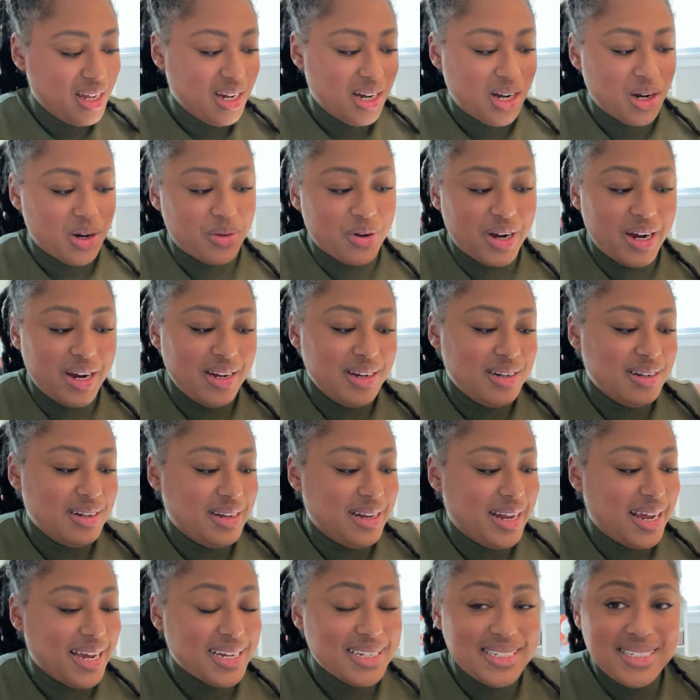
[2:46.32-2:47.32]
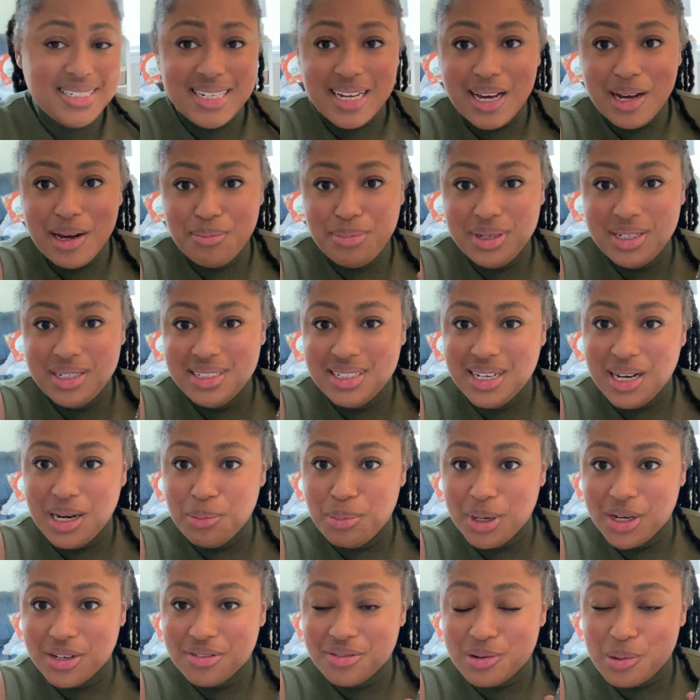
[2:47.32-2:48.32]
All right, next up, a
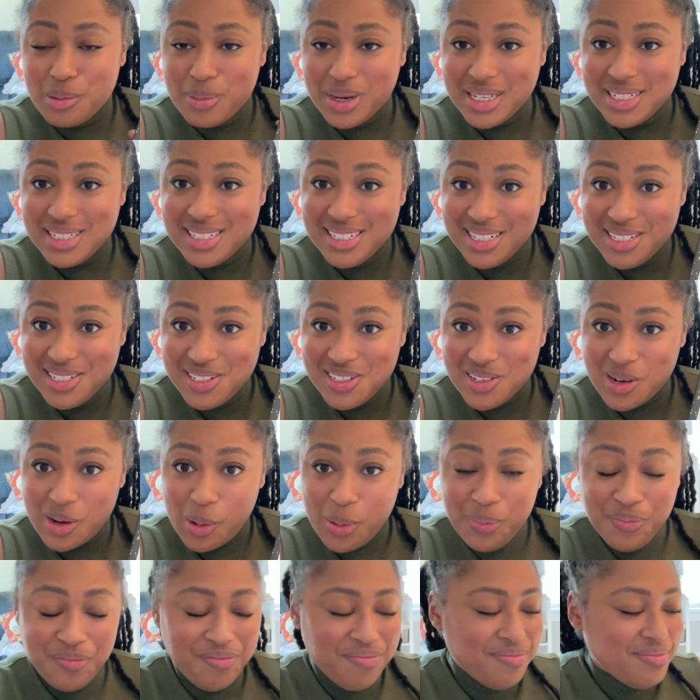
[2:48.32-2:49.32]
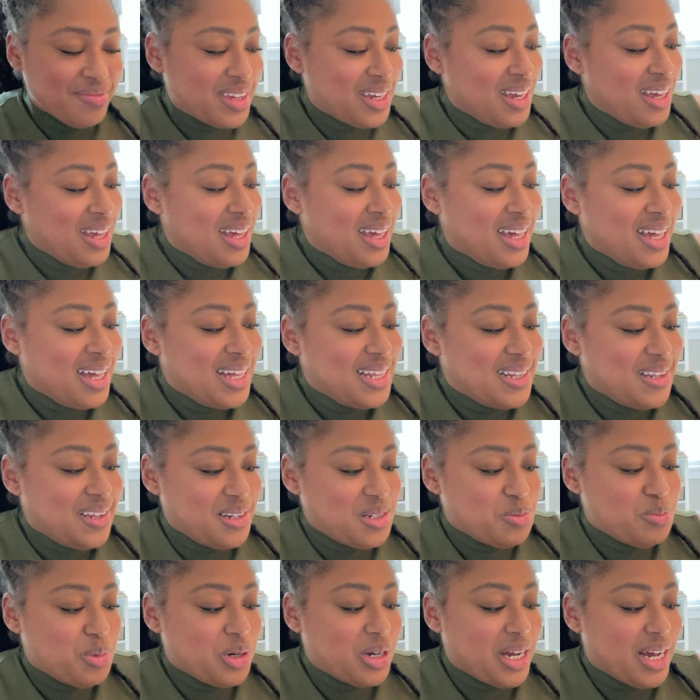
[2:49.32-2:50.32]
book from my sister.
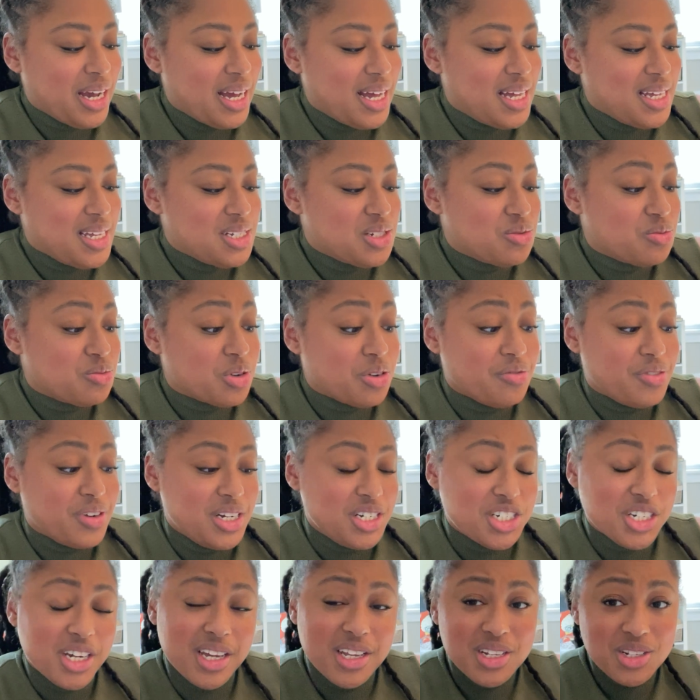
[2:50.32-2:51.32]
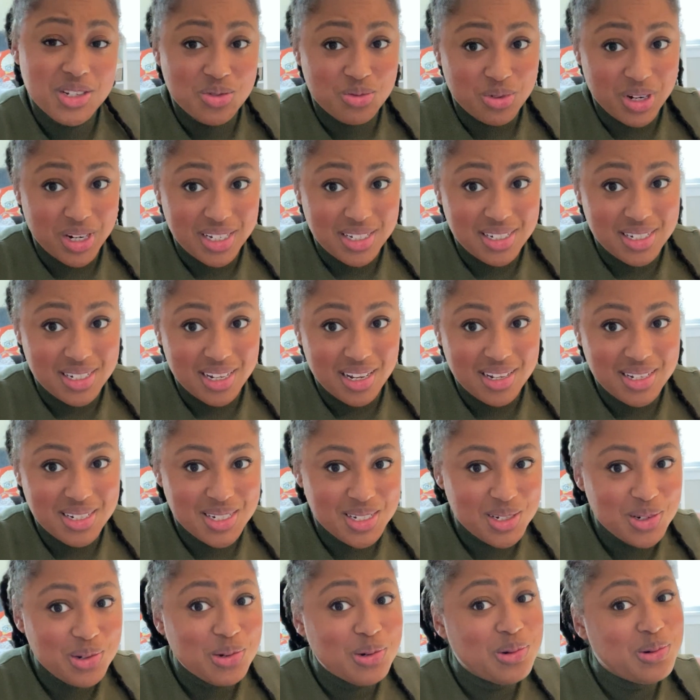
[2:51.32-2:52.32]
This book has Revenge Against
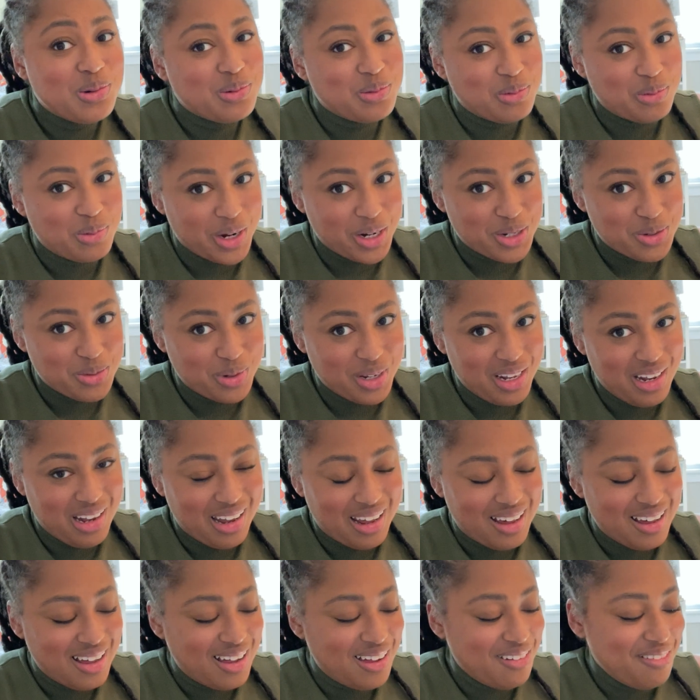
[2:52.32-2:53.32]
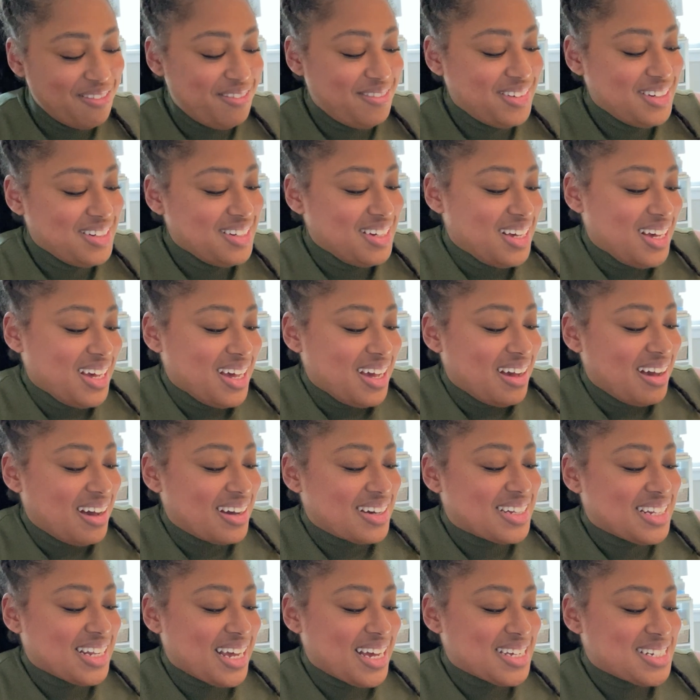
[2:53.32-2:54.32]
Racists, which we love,
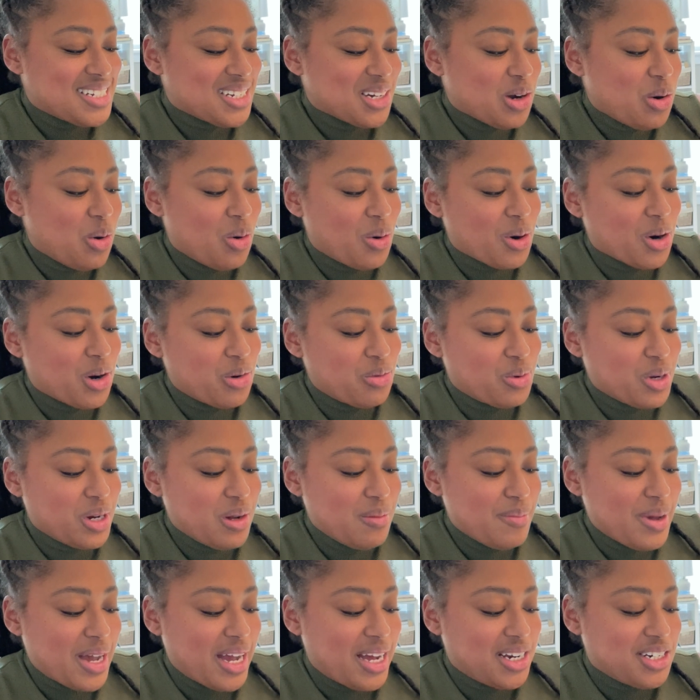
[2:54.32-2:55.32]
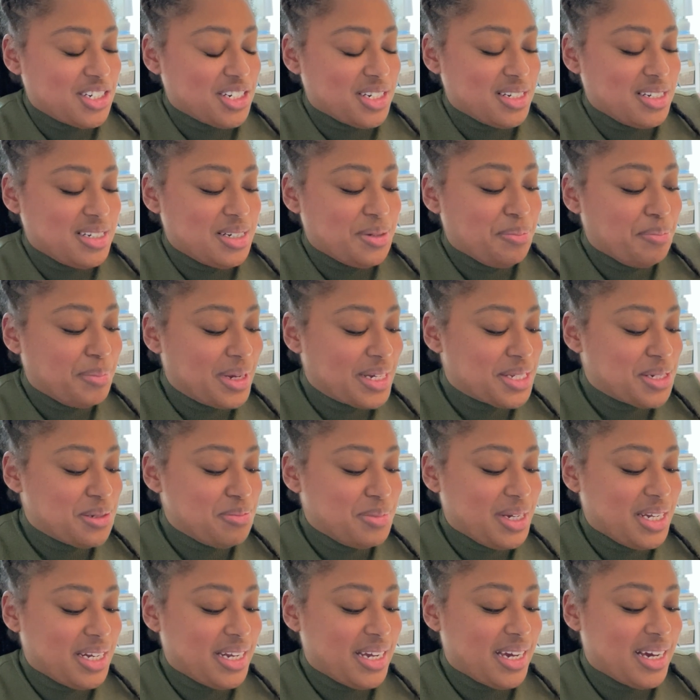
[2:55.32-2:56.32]
a classic horror reimagined, mixed
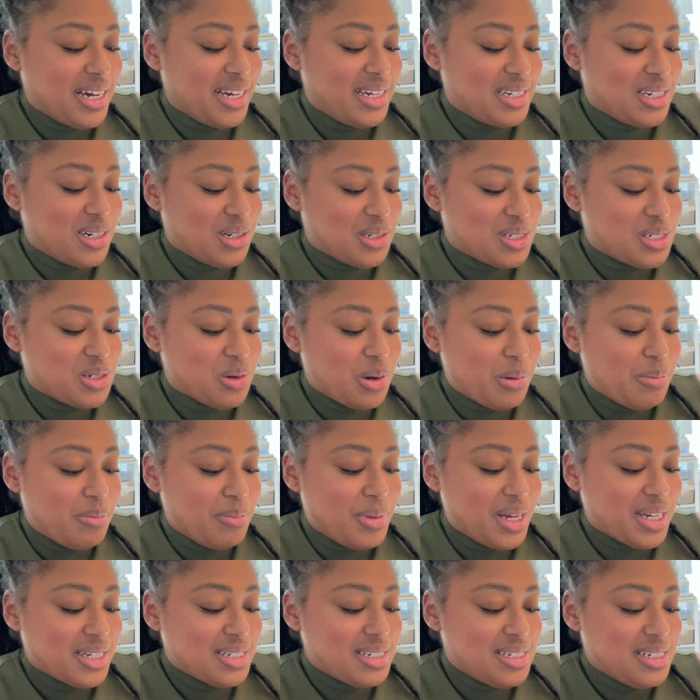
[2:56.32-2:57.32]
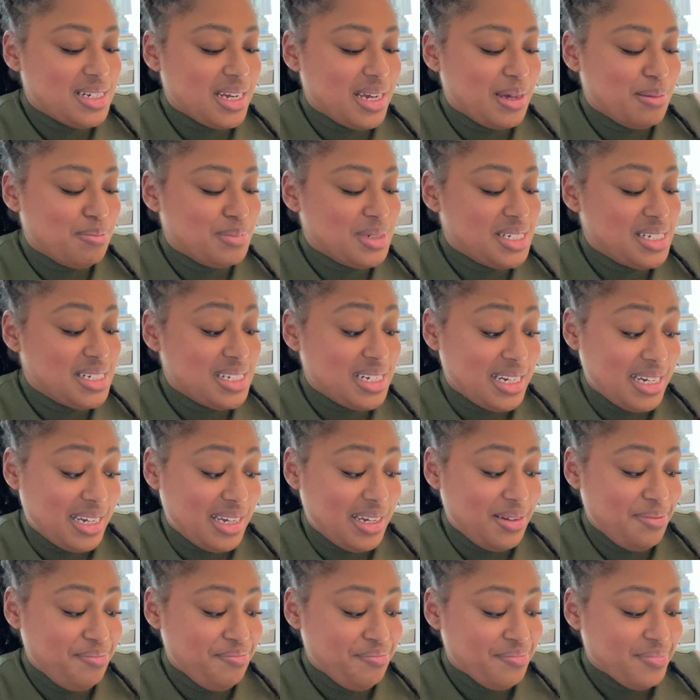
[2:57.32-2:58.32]
media, and also a mixed
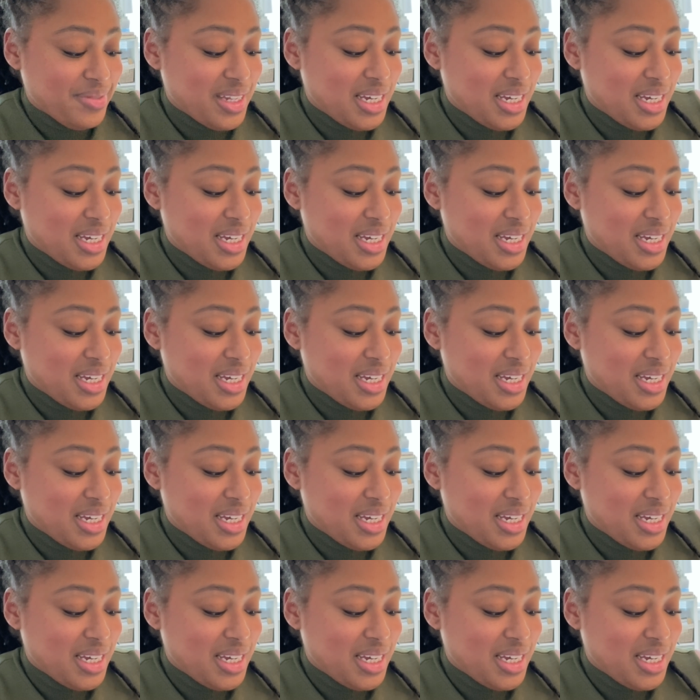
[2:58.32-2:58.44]
MC.